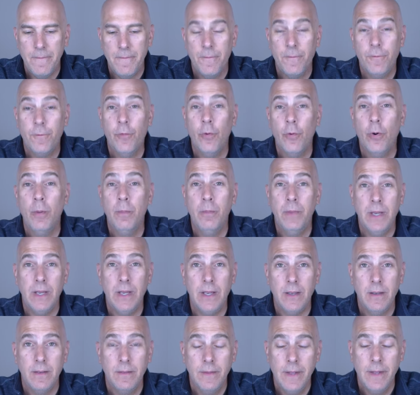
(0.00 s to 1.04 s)
for
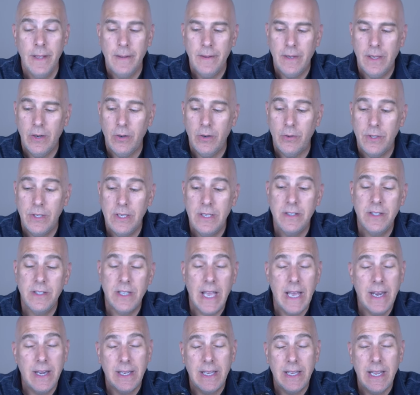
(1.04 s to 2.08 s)
me you know these
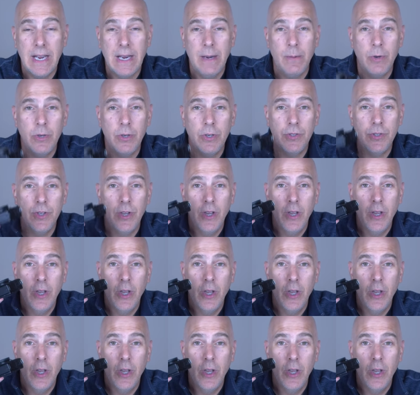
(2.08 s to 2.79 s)
kind of cameras